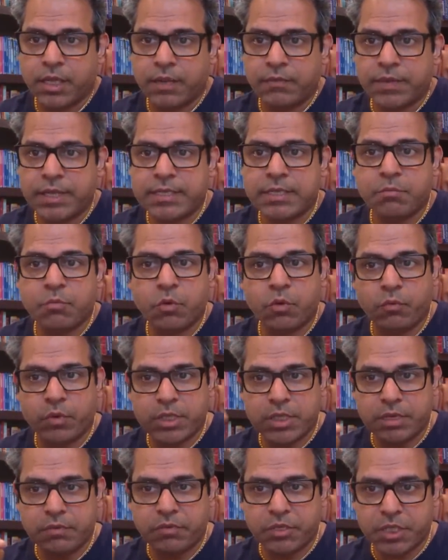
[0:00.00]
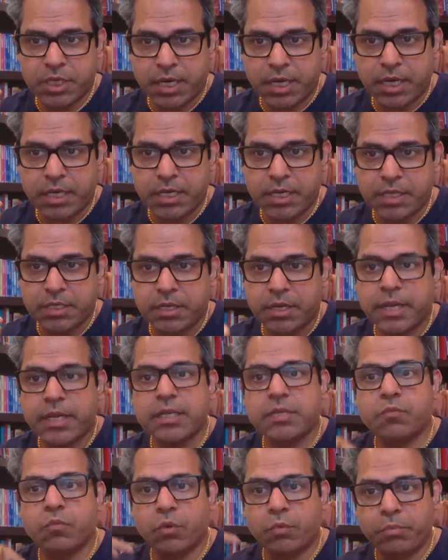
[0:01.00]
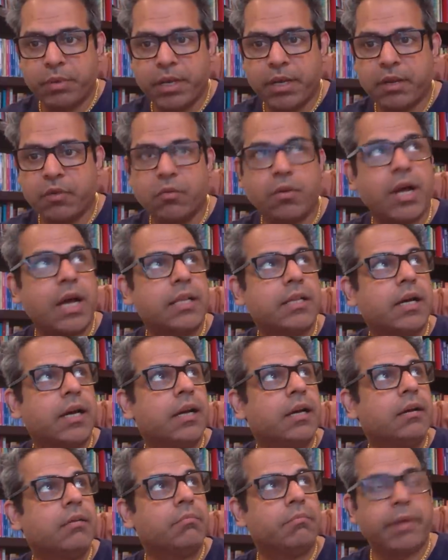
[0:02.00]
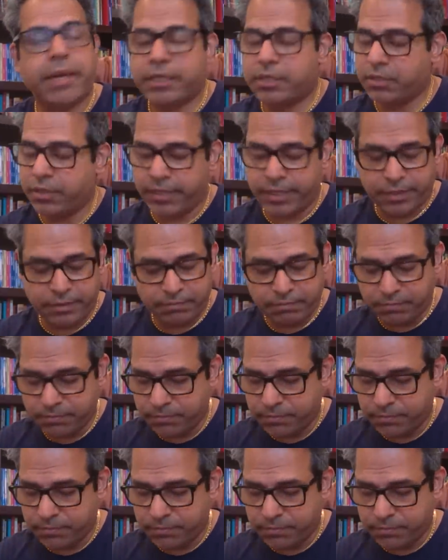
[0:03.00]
if last moon was in vishaka yesterday it would be in anuradha by today